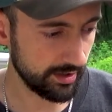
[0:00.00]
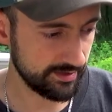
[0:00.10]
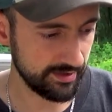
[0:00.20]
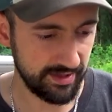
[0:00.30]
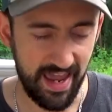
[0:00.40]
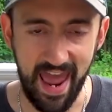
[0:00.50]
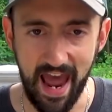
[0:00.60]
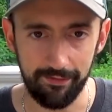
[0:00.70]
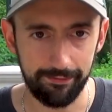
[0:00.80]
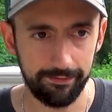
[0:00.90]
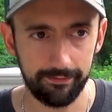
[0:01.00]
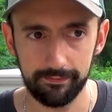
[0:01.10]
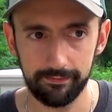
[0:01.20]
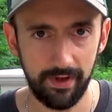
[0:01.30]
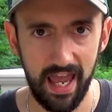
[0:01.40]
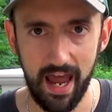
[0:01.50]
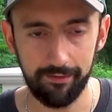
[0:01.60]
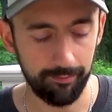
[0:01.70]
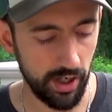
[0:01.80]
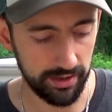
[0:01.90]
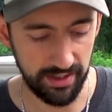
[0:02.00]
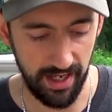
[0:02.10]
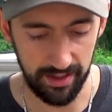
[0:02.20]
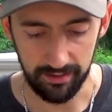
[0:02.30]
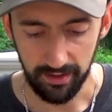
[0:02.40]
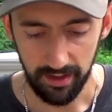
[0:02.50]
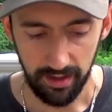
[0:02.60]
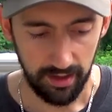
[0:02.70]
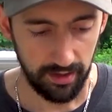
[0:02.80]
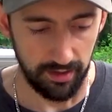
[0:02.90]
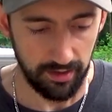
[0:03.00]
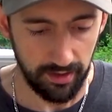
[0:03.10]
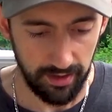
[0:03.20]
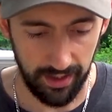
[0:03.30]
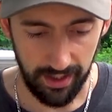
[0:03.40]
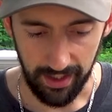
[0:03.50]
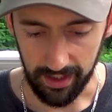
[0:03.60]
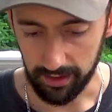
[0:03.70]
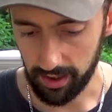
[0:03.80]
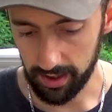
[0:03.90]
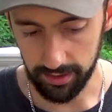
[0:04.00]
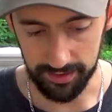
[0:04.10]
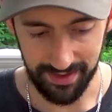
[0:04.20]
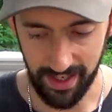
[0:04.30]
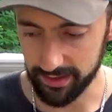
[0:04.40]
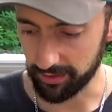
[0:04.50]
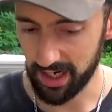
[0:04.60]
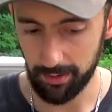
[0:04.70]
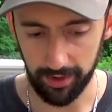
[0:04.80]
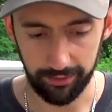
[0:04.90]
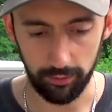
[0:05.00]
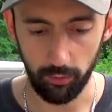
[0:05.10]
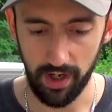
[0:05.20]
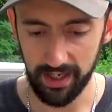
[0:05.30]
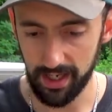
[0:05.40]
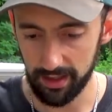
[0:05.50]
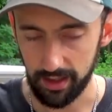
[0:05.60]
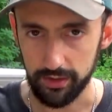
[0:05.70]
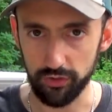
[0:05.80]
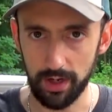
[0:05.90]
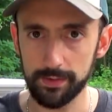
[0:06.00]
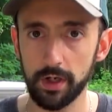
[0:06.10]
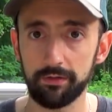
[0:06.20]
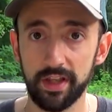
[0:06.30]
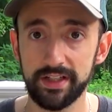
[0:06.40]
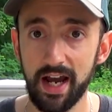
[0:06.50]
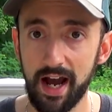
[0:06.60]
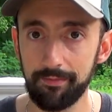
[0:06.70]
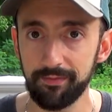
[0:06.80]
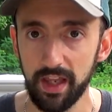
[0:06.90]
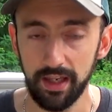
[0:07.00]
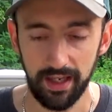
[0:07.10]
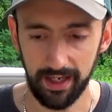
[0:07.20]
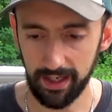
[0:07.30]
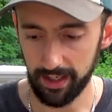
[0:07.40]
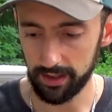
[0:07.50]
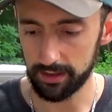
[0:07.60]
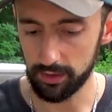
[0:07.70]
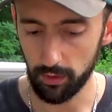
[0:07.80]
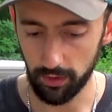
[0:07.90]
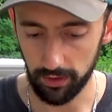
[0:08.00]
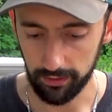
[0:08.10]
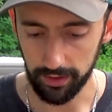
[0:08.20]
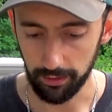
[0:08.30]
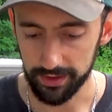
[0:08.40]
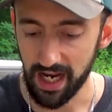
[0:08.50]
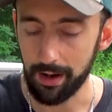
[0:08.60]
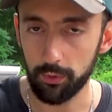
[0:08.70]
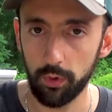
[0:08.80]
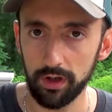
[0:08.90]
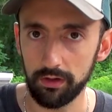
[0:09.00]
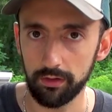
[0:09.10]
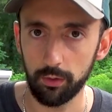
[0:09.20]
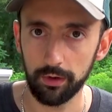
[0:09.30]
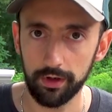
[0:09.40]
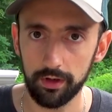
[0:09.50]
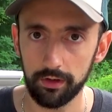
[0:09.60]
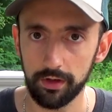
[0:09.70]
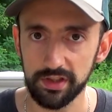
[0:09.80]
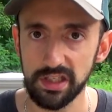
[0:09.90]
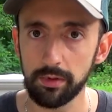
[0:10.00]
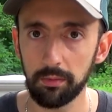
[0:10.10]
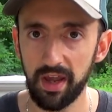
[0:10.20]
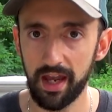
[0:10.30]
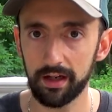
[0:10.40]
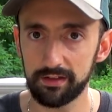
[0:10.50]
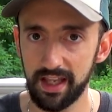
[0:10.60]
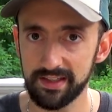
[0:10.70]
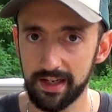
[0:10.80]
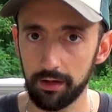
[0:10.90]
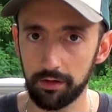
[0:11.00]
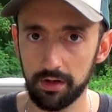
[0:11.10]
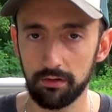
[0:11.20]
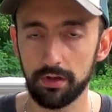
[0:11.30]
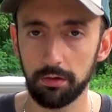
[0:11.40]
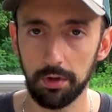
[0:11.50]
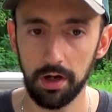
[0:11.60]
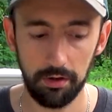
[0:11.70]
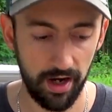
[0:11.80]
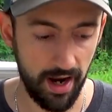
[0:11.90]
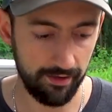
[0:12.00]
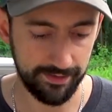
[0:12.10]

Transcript: It's just a half bug net, and you slide your hammock through one end, it drapes over the top, and your top quilt or your sleeping bag takes care of your lower half.